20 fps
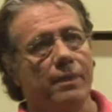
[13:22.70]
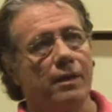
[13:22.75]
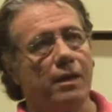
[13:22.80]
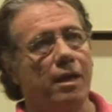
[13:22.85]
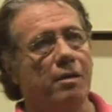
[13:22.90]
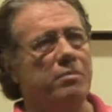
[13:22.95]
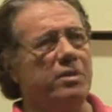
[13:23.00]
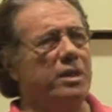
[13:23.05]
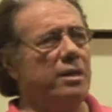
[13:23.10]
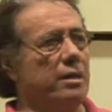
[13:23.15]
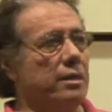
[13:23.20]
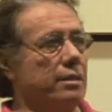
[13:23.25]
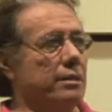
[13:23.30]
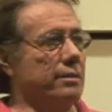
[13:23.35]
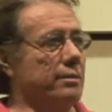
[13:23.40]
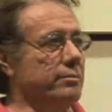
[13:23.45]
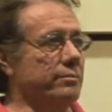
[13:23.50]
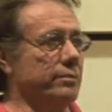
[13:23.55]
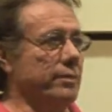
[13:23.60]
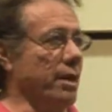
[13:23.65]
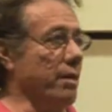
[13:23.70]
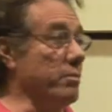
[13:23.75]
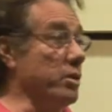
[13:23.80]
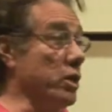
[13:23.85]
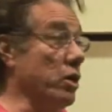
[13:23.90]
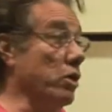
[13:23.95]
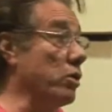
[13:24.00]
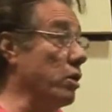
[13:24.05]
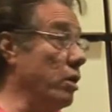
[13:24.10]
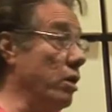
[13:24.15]
I mean, I'm an
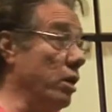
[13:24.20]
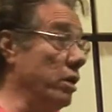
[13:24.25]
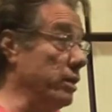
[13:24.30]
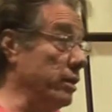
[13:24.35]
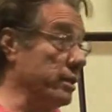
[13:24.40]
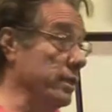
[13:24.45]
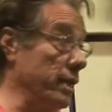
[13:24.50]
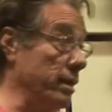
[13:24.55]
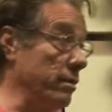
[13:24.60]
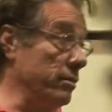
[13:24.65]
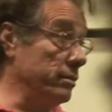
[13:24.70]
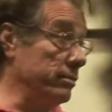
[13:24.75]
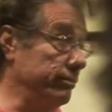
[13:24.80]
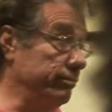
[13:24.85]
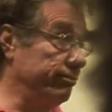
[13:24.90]
alcoholic now,